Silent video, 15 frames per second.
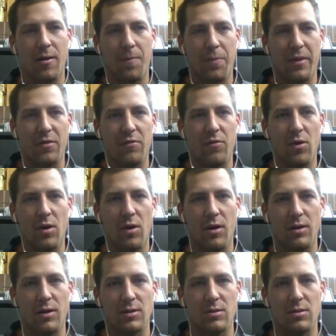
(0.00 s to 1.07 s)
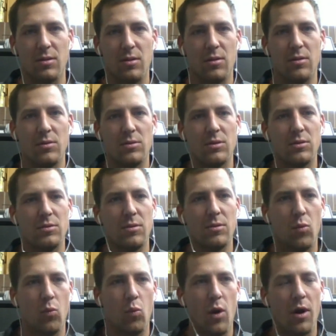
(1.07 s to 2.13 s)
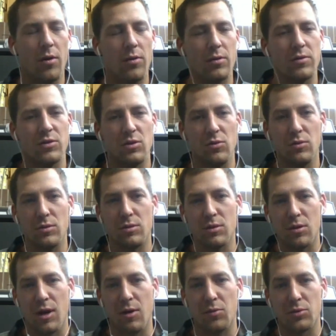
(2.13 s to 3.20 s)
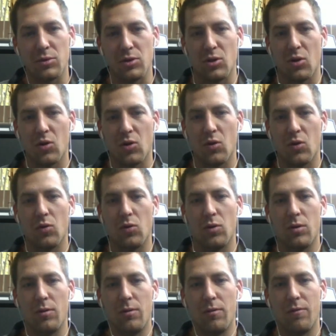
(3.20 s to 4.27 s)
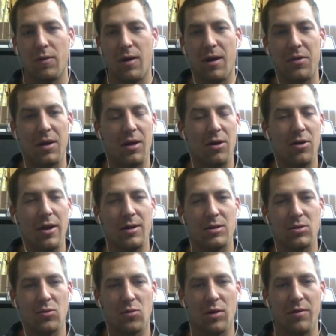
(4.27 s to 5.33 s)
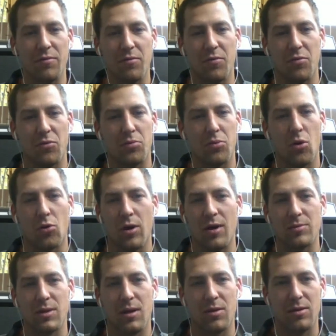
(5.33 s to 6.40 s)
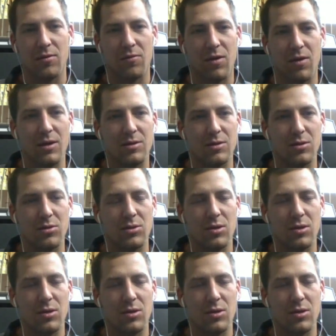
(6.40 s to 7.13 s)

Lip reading: as far as where the students are able to go via the internet or even through programs on the device. They're